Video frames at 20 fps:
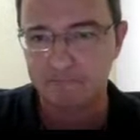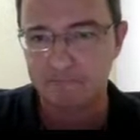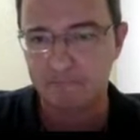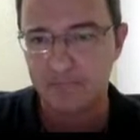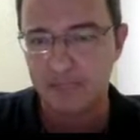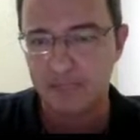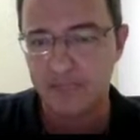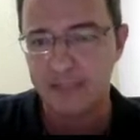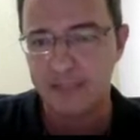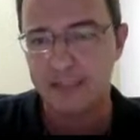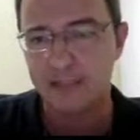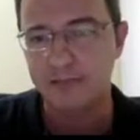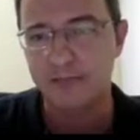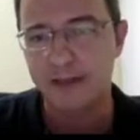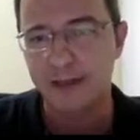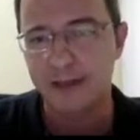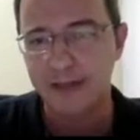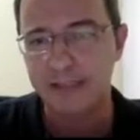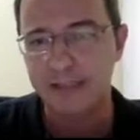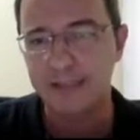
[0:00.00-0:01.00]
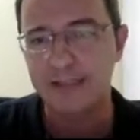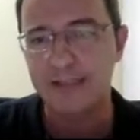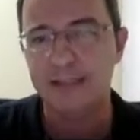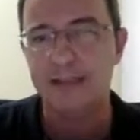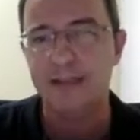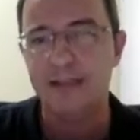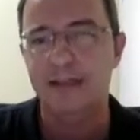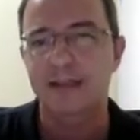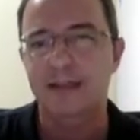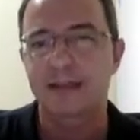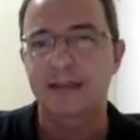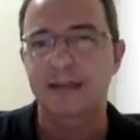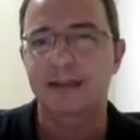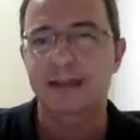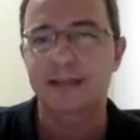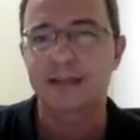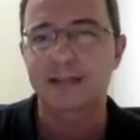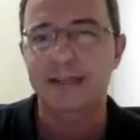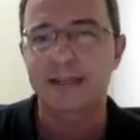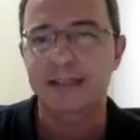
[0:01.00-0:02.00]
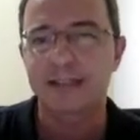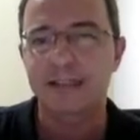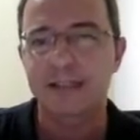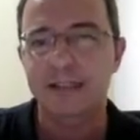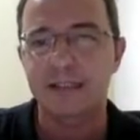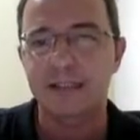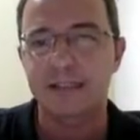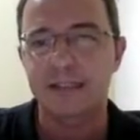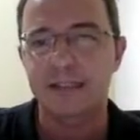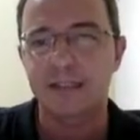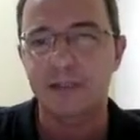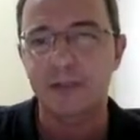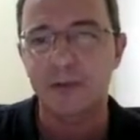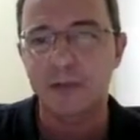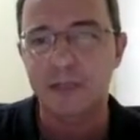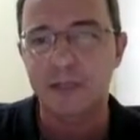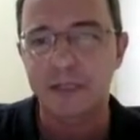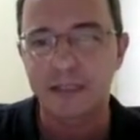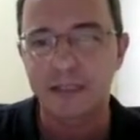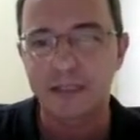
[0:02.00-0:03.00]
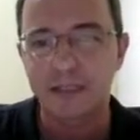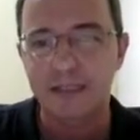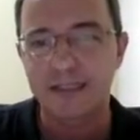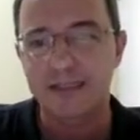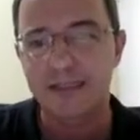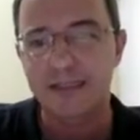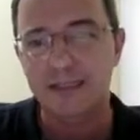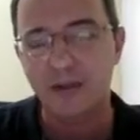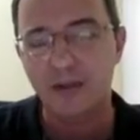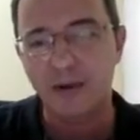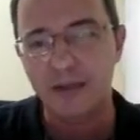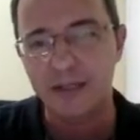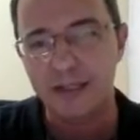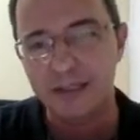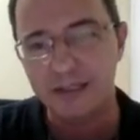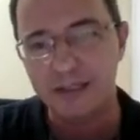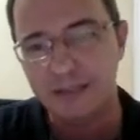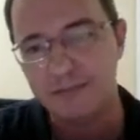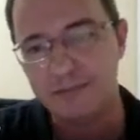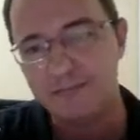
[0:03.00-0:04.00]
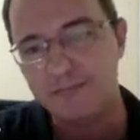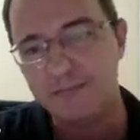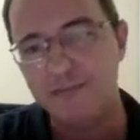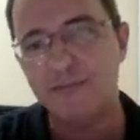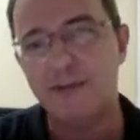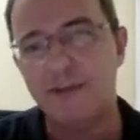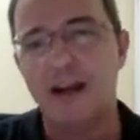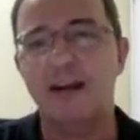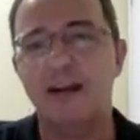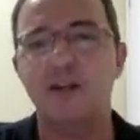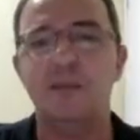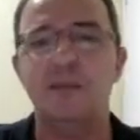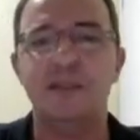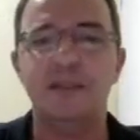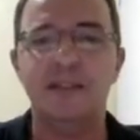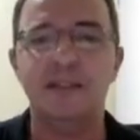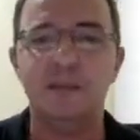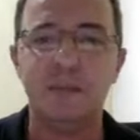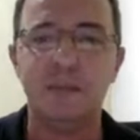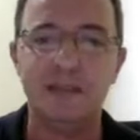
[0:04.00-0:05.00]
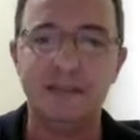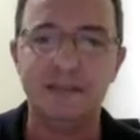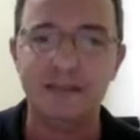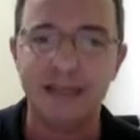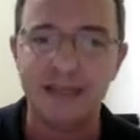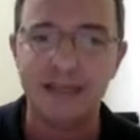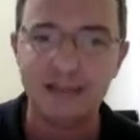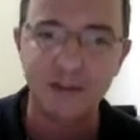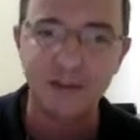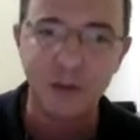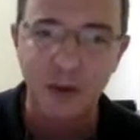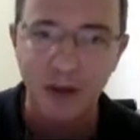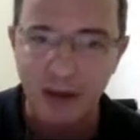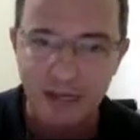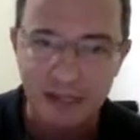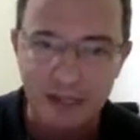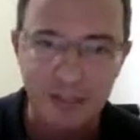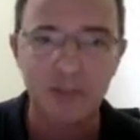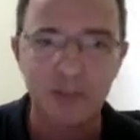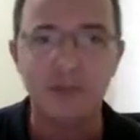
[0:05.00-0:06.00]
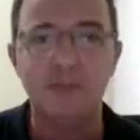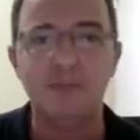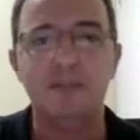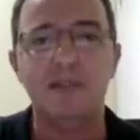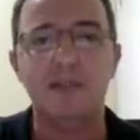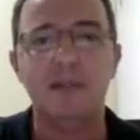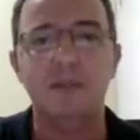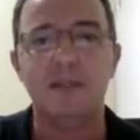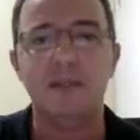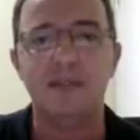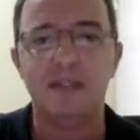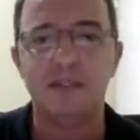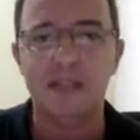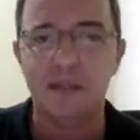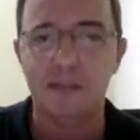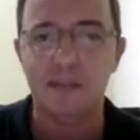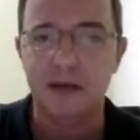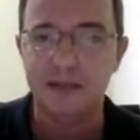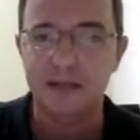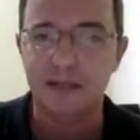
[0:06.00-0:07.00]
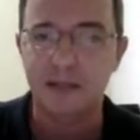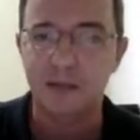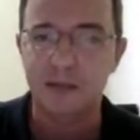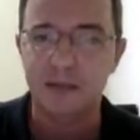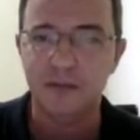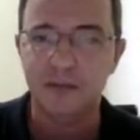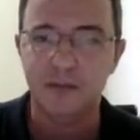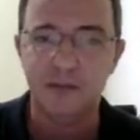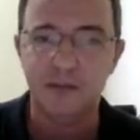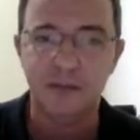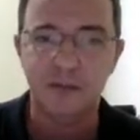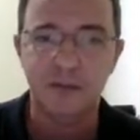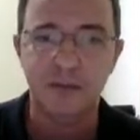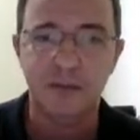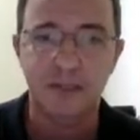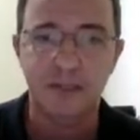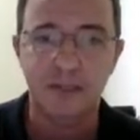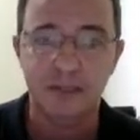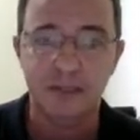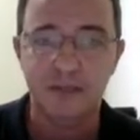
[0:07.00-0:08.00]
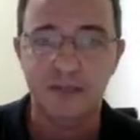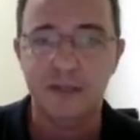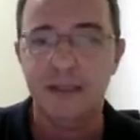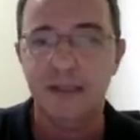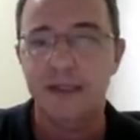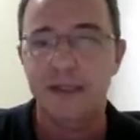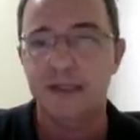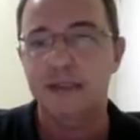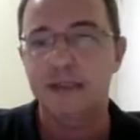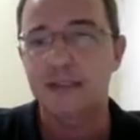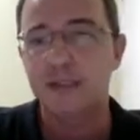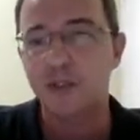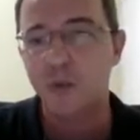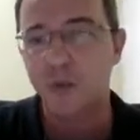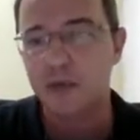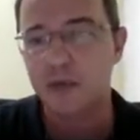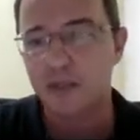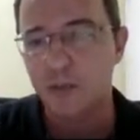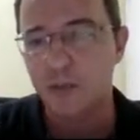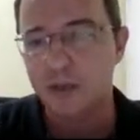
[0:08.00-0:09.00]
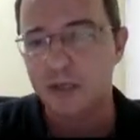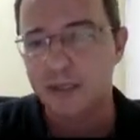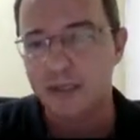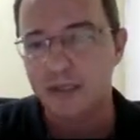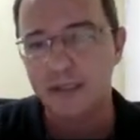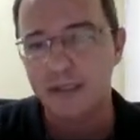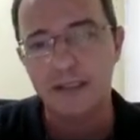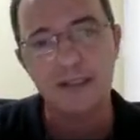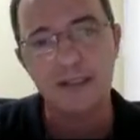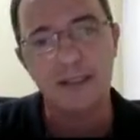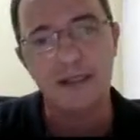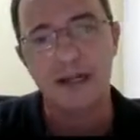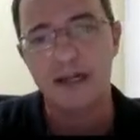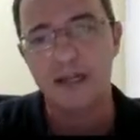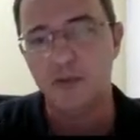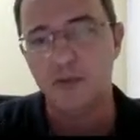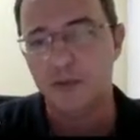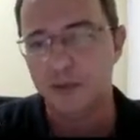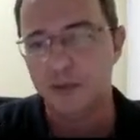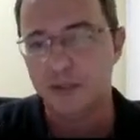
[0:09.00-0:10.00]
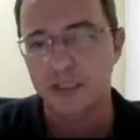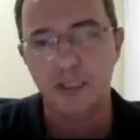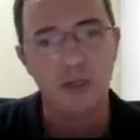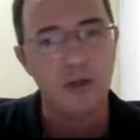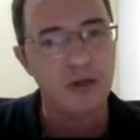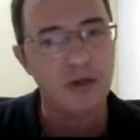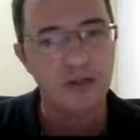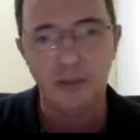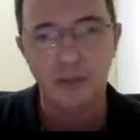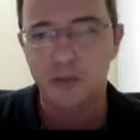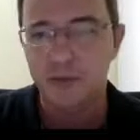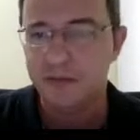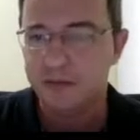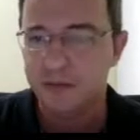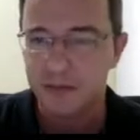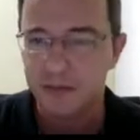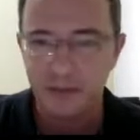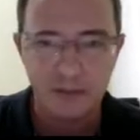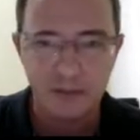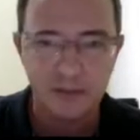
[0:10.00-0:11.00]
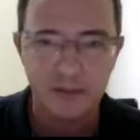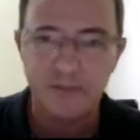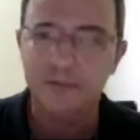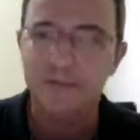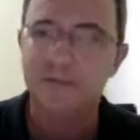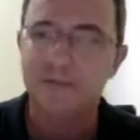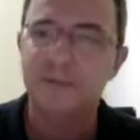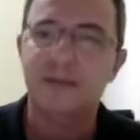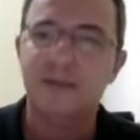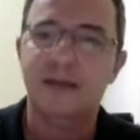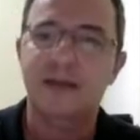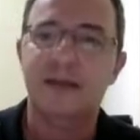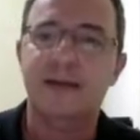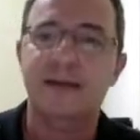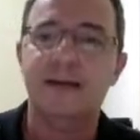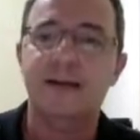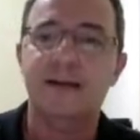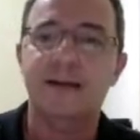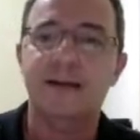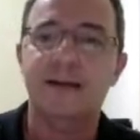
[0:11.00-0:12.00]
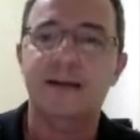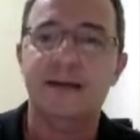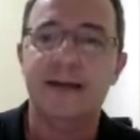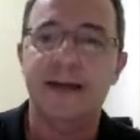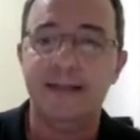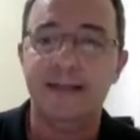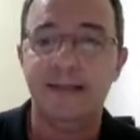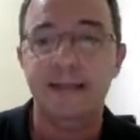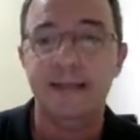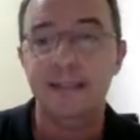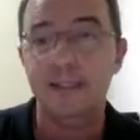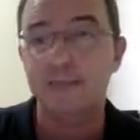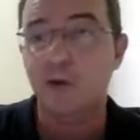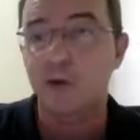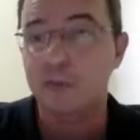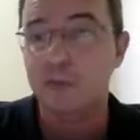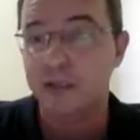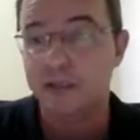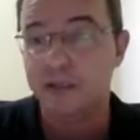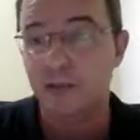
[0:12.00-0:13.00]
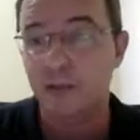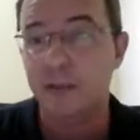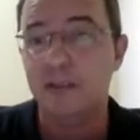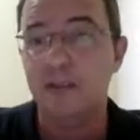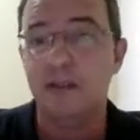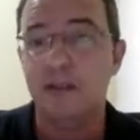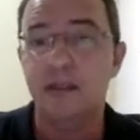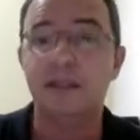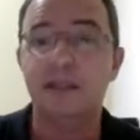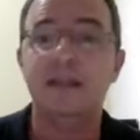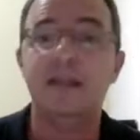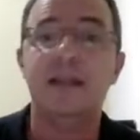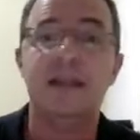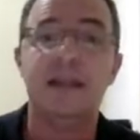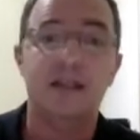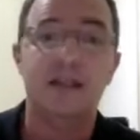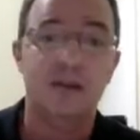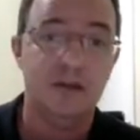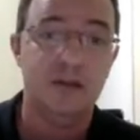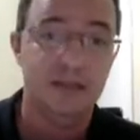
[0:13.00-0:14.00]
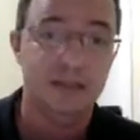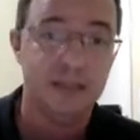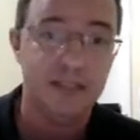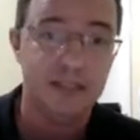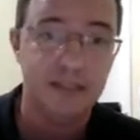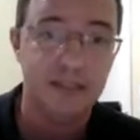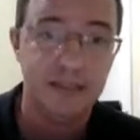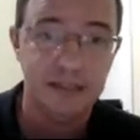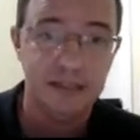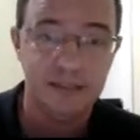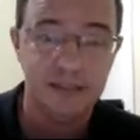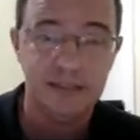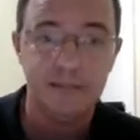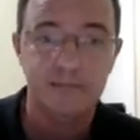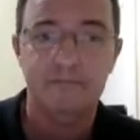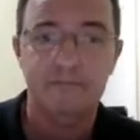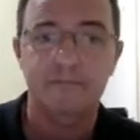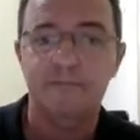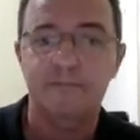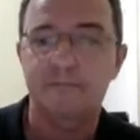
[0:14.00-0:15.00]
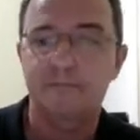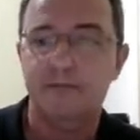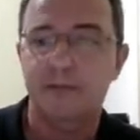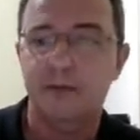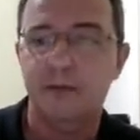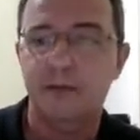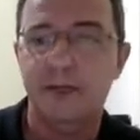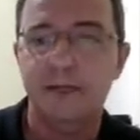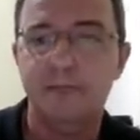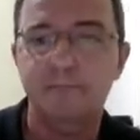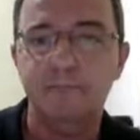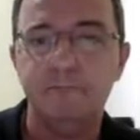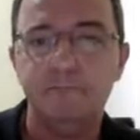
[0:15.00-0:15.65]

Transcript: device that is running in a noisy environment, but that tries to implement adiabatic quantum computation. These quantum annealers are usually not universal at this moment, with current technology at least, okay?